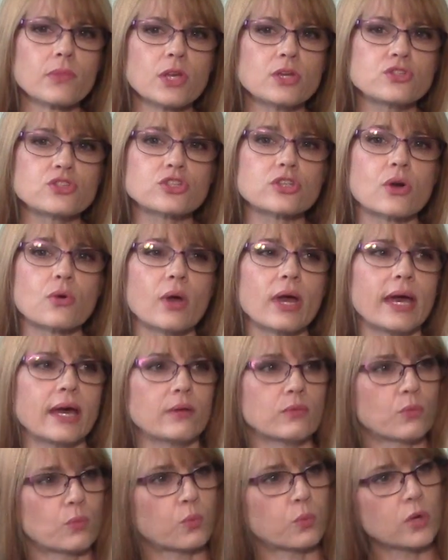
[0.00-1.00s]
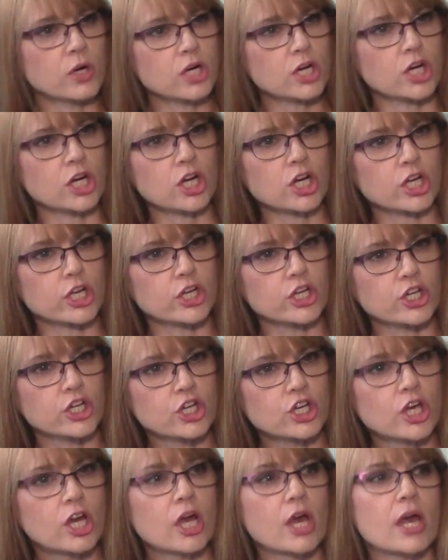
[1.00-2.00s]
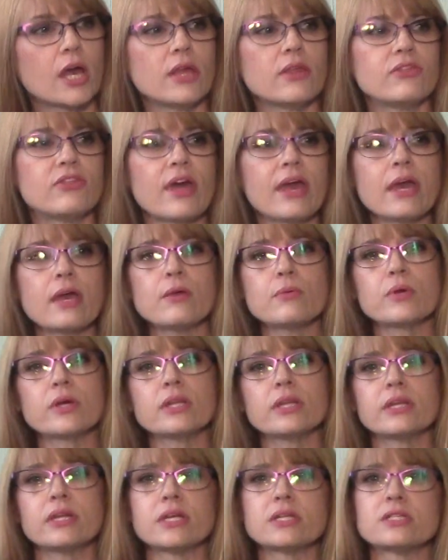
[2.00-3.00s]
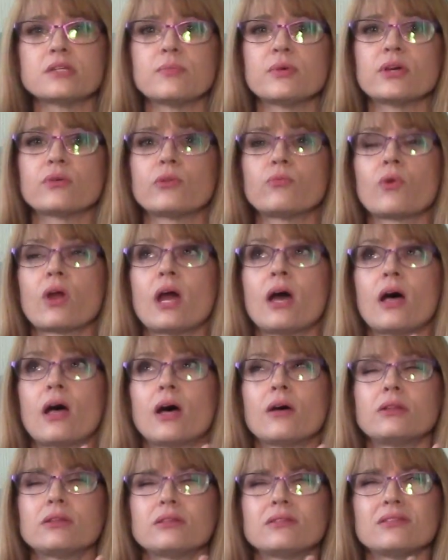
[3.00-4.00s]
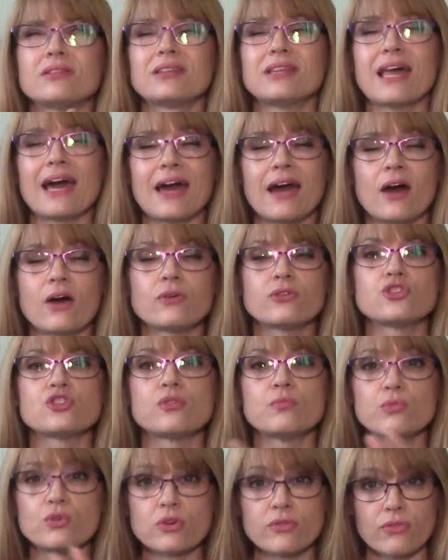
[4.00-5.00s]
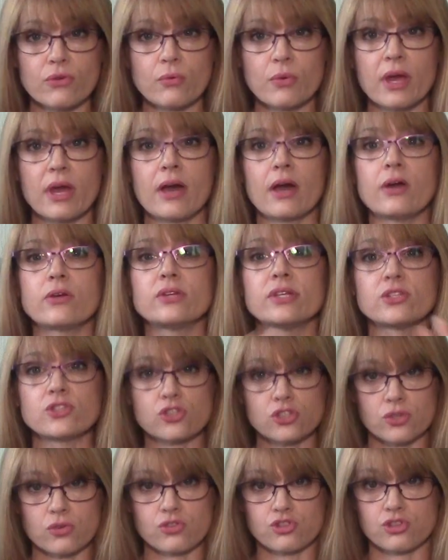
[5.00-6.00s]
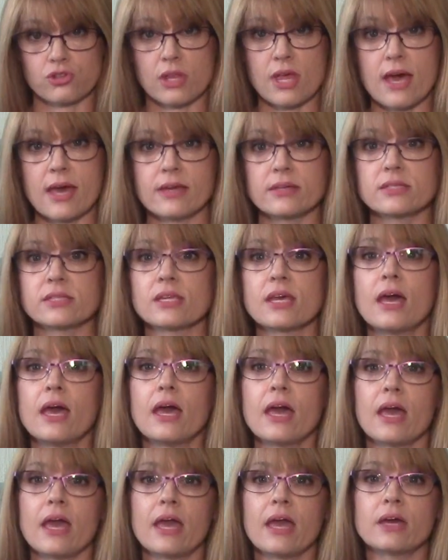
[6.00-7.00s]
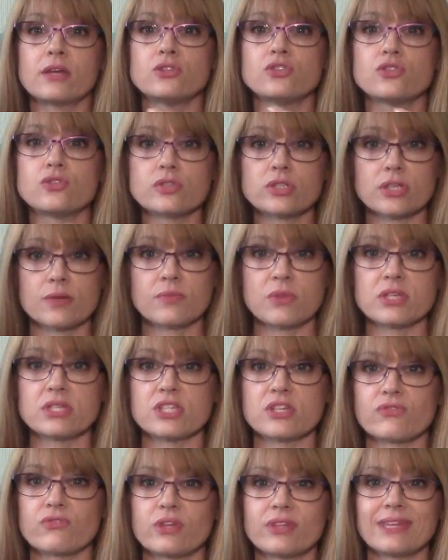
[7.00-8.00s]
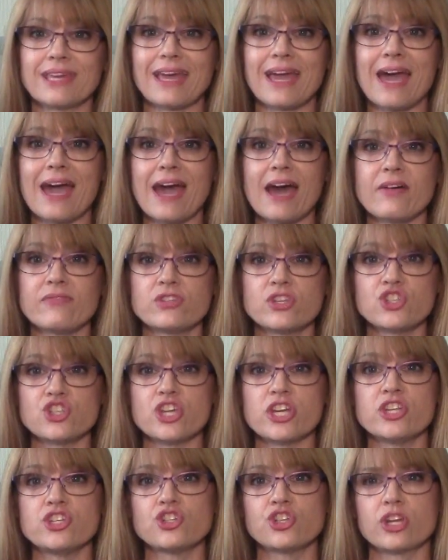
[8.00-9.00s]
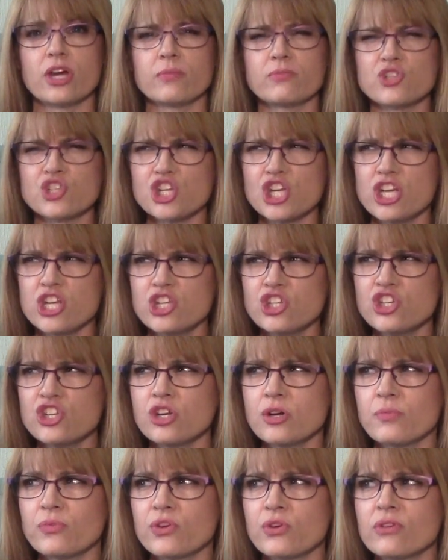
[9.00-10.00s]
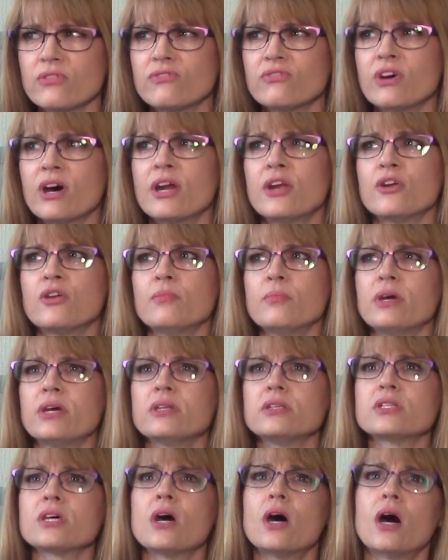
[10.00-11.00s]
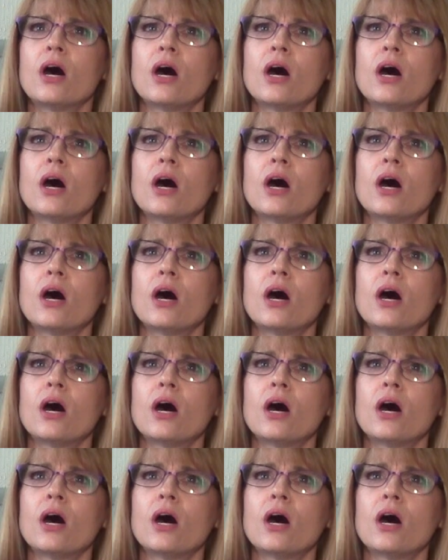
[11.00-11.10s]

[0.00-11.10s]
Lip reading: So at work, they really need to be allowed to move around and socialize and do something different. They have to change it up. Changing up their environment